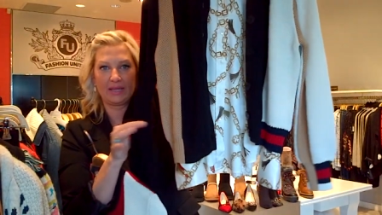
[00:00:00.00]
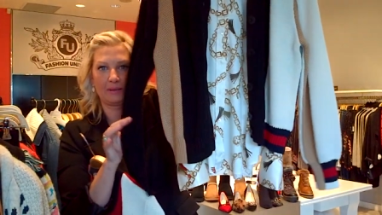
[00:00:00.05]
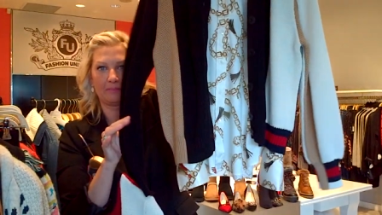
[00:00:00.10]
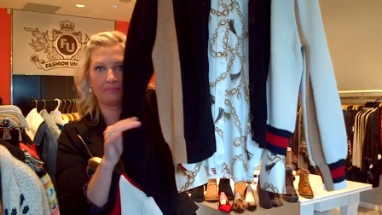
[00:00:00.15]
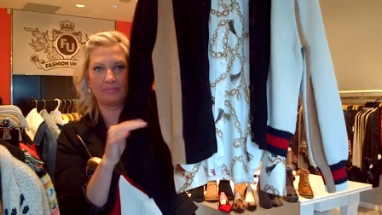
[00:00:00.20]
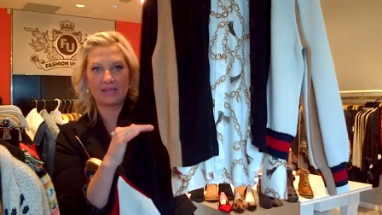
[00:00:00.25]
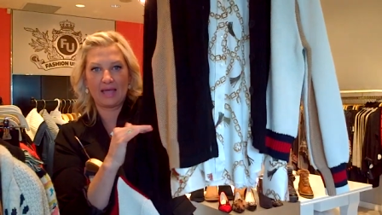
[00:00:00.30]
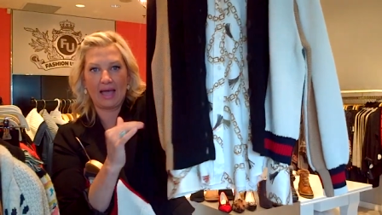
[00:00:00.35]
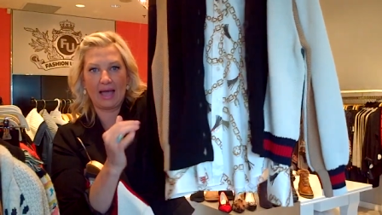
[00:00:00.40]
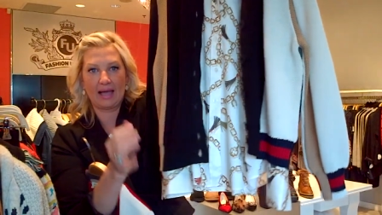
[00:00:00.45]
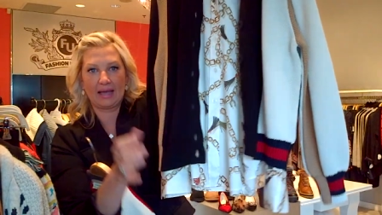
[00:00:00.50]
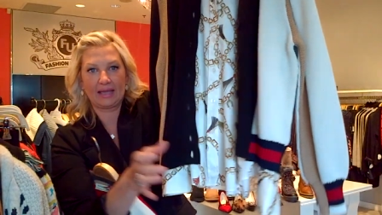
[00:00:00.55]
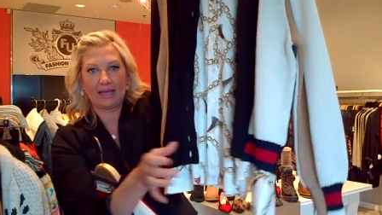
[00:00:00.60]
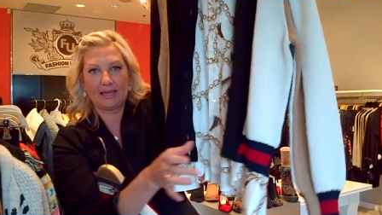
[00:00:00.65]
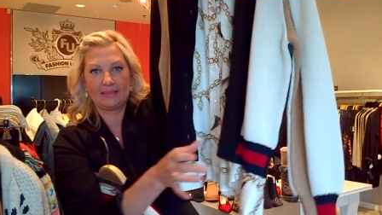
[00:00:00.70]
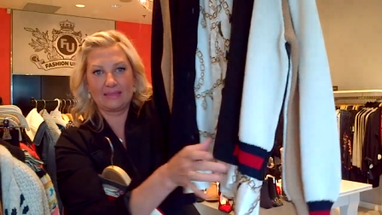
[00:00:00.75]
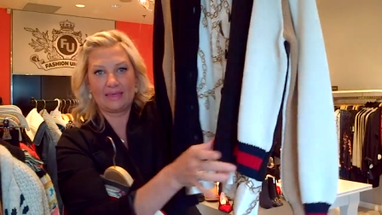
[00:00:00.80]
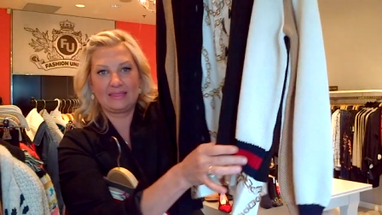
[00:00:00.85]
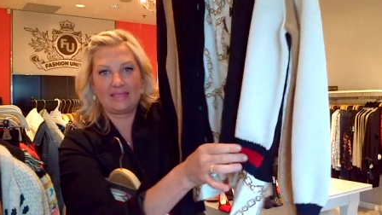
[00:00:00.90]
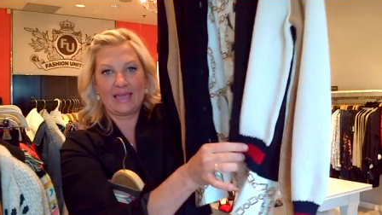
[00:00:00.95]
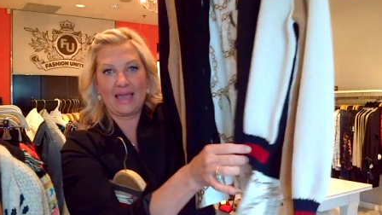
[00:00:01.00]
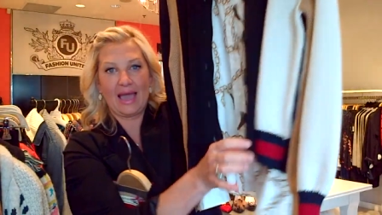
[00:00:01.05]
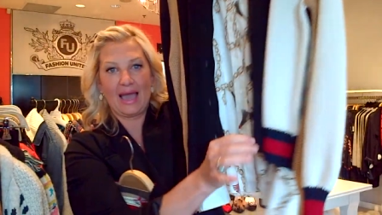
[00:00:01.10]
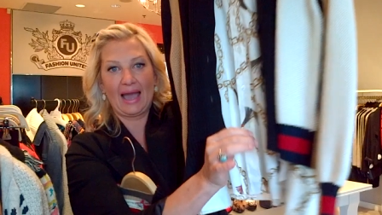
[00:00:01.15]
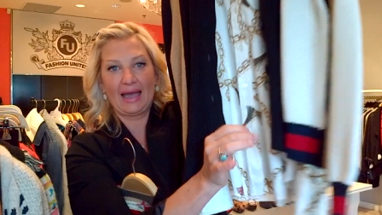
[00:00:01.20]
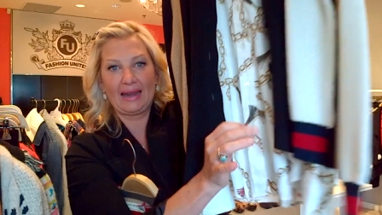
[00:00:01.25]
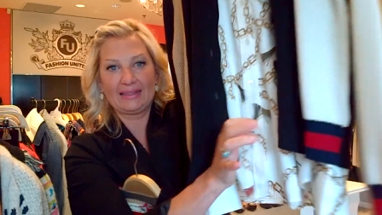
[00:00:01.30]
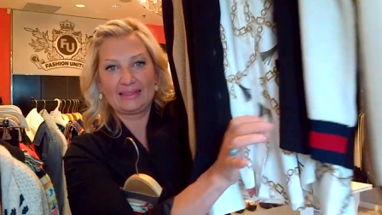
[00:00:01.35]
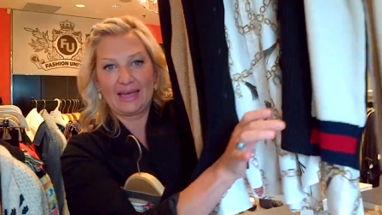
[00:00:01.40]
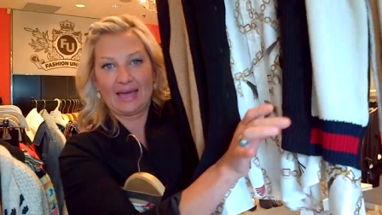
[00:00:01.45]
and black. And then they
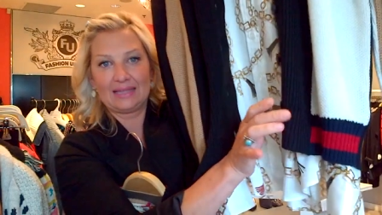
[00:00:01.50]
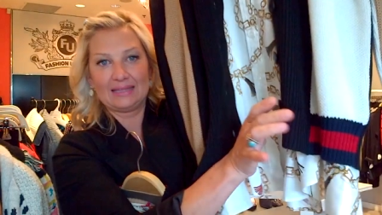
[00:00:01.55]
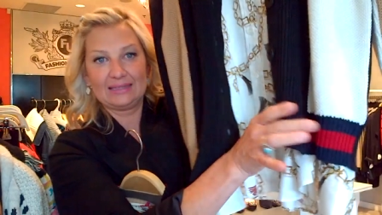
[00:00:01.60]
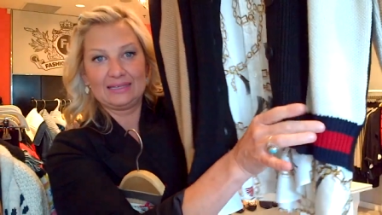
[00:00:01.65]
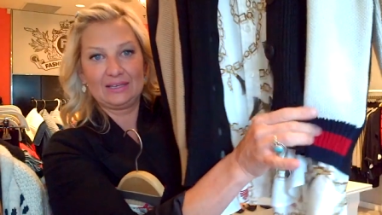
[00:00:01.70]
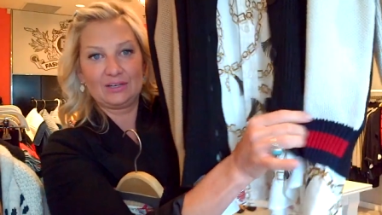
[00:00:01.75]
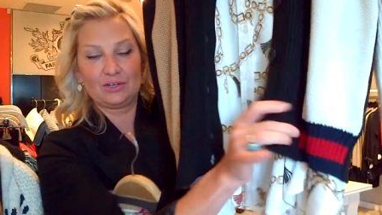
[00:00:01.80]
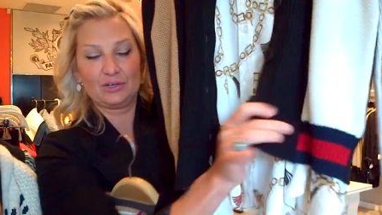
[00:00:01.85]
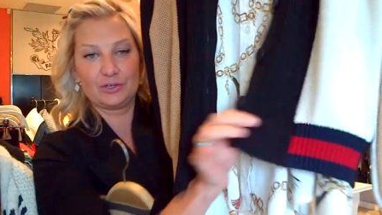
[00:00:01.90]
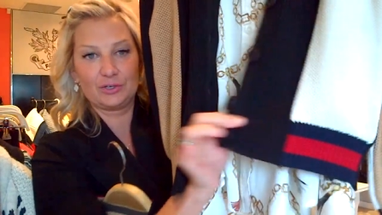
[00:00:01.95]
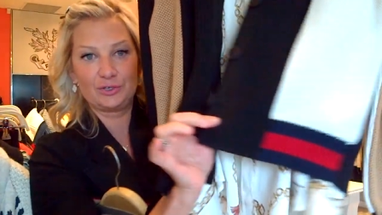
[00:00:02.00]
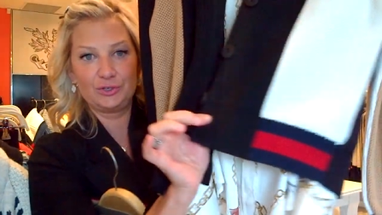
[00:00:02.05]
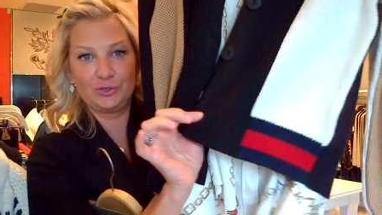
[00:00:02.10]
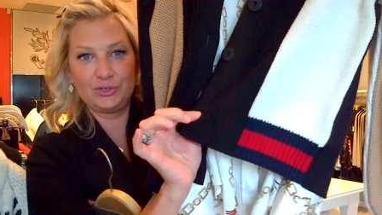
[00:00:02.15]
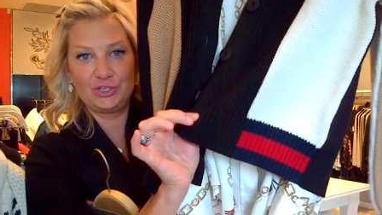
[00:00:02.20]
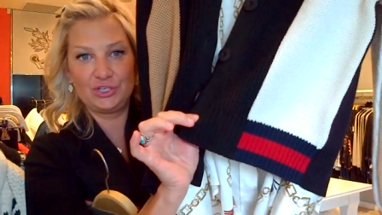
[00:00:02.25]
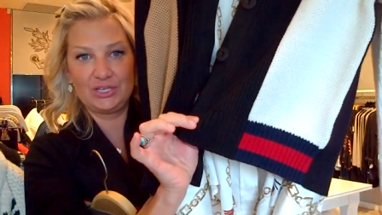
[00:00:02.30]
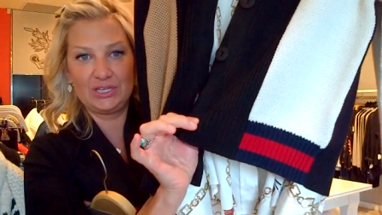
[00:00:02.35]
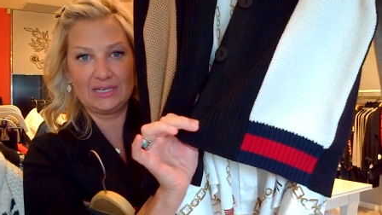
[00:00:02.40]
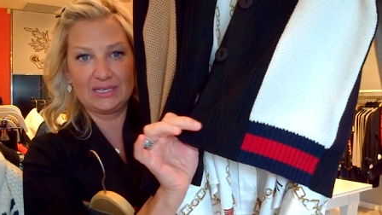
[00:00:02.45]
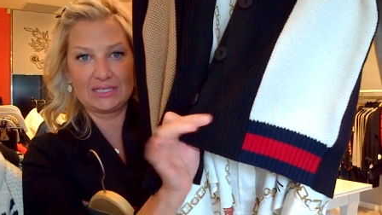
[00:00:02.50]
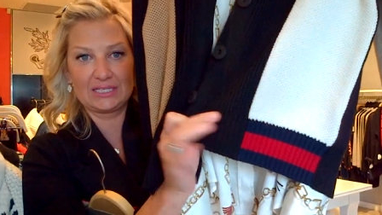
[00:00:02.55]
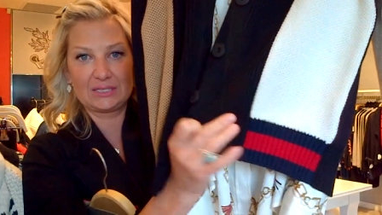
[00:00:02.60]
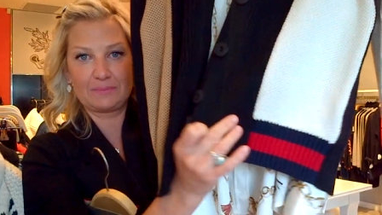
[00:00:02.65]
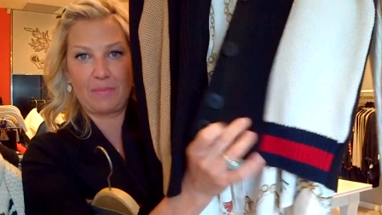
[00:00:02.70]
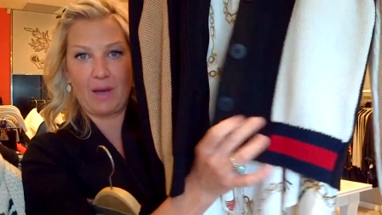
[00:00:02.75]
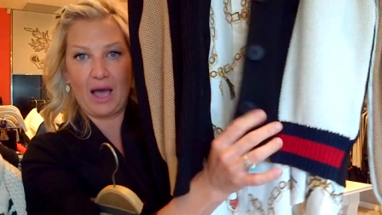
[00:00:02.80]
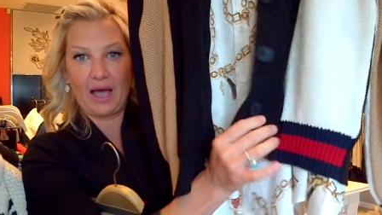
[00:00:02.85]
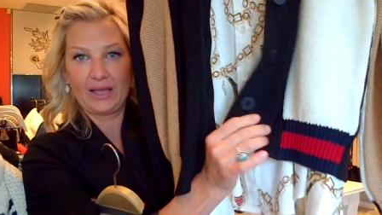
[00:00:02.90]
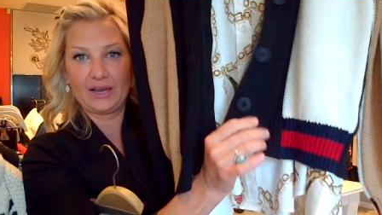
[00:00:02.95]
add that little
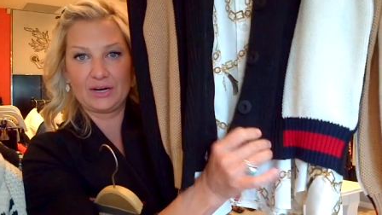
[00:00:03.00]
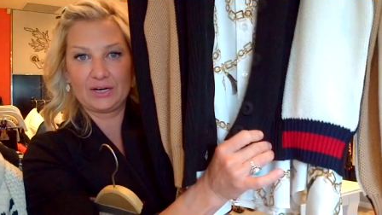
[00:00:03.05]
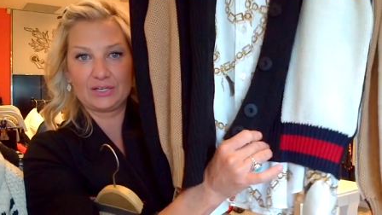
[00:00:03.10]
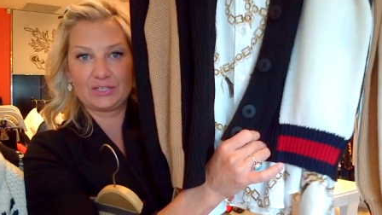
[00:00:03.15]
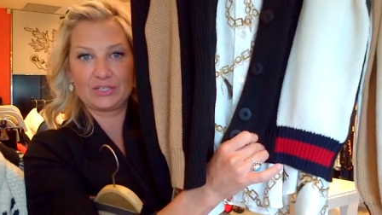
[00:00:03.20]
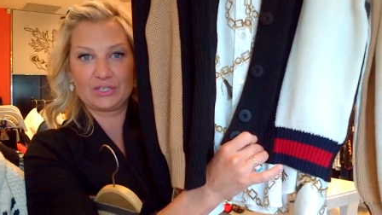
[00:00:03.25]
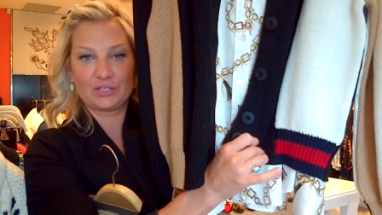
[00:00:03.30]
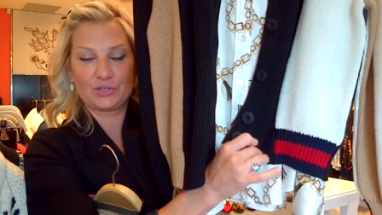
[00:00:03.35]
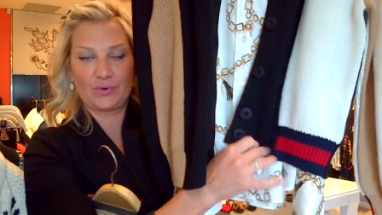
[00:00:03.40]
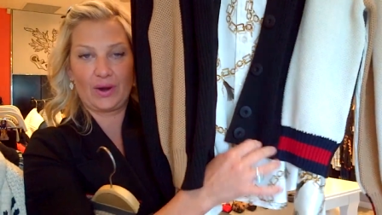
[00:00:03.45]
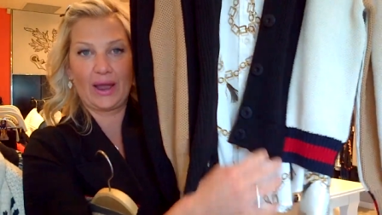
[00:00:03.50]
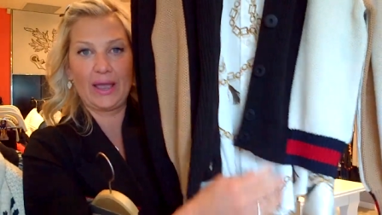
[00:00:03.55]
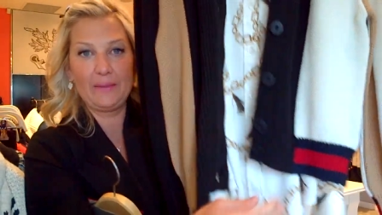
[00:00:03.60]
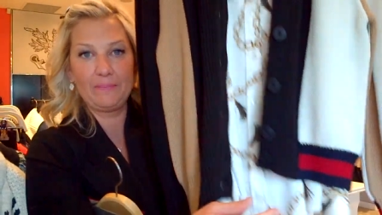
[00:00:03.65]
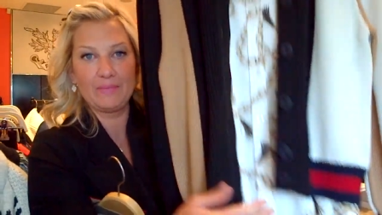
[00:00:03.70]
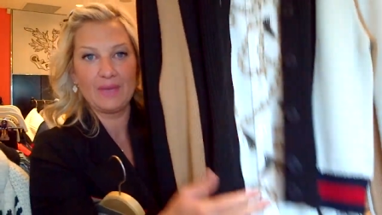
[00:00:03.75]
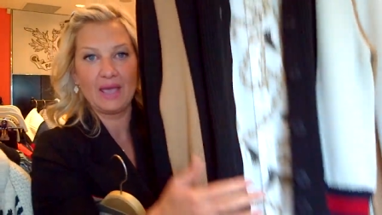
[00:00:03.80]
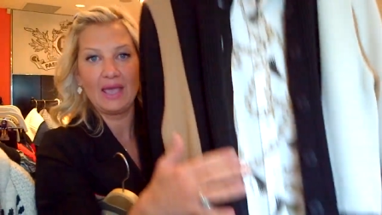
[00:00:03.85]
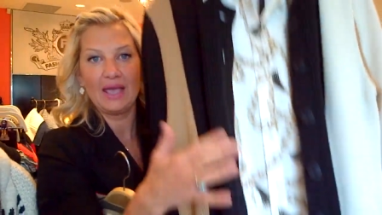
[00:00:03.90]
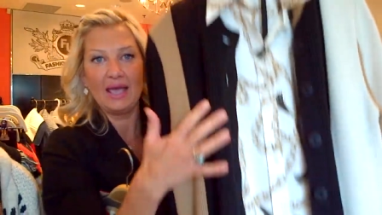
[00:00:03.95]
Gucci-inspired stripe.